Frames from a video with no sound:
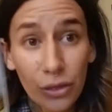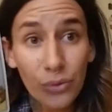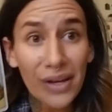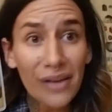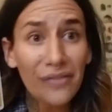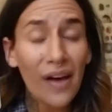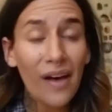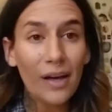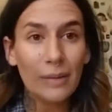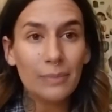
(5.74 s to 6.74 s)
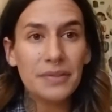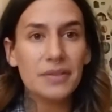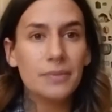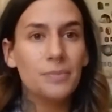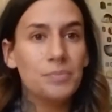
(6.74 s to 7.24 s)
Three of
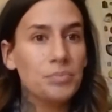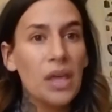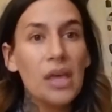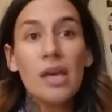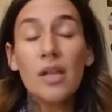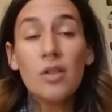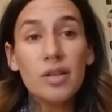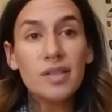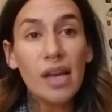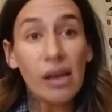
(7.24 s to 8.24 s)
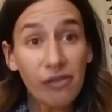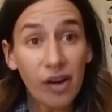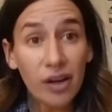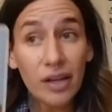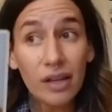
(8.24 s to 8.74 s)
Cups. It looks like
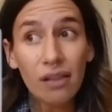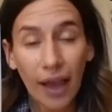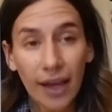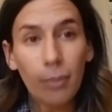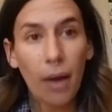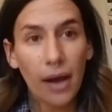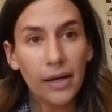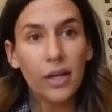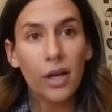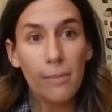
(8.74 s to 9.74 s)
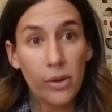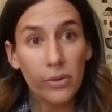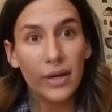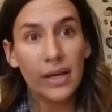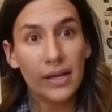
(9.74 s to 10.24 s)
finding like-minded
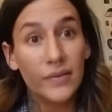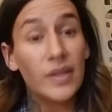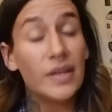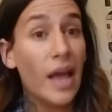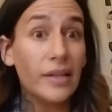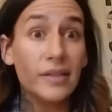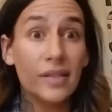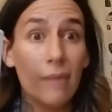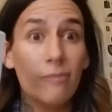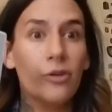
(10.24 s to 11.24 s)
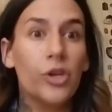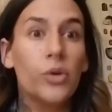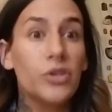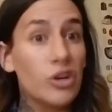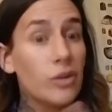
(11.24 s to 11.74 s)
community is the next step for
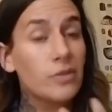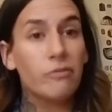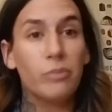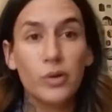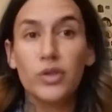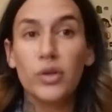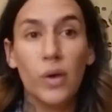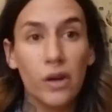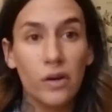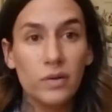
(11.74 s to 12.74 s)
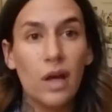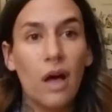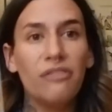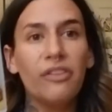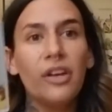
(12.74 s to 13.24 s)
you in terms of pursuing
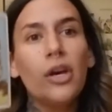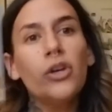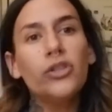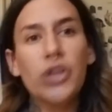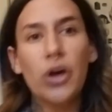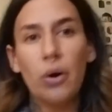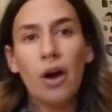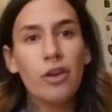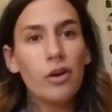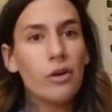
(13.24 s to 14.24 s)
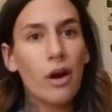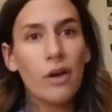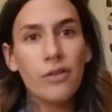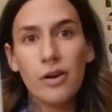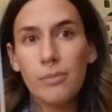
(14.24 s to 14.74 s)
yourself. So are
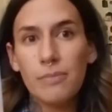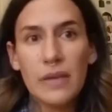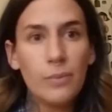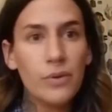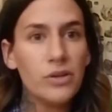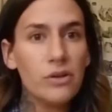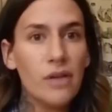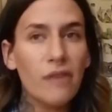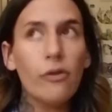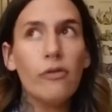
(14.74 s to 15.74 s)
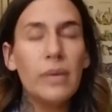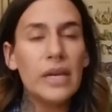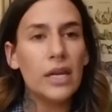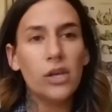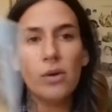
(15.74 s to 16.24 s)
there people in your life who have been
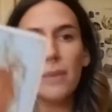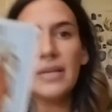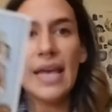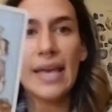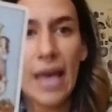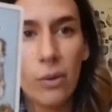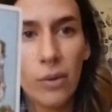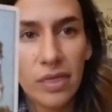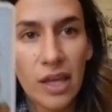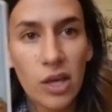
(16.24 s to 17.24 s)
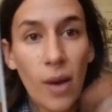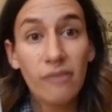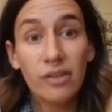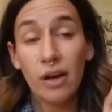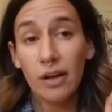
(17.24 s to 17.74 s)
hitting you up to hang out with that you
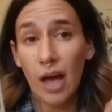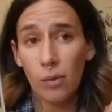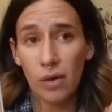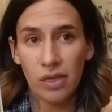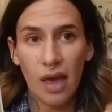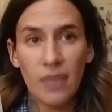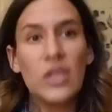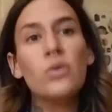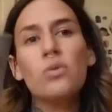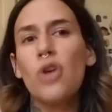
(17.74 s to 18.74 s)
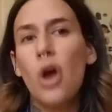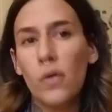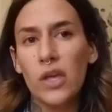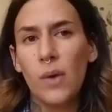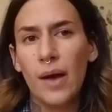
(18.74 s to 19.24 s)
haven't hung out with yet, that you know
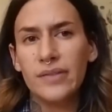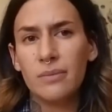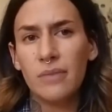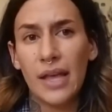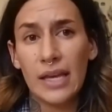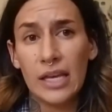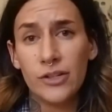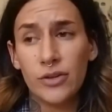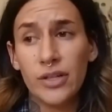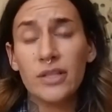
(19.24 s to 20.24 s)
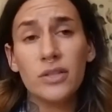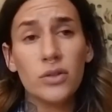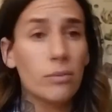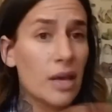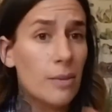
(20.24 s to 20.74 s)
that you have some like interests,
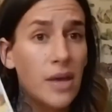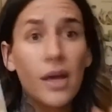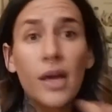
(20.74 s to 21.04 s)
or maybe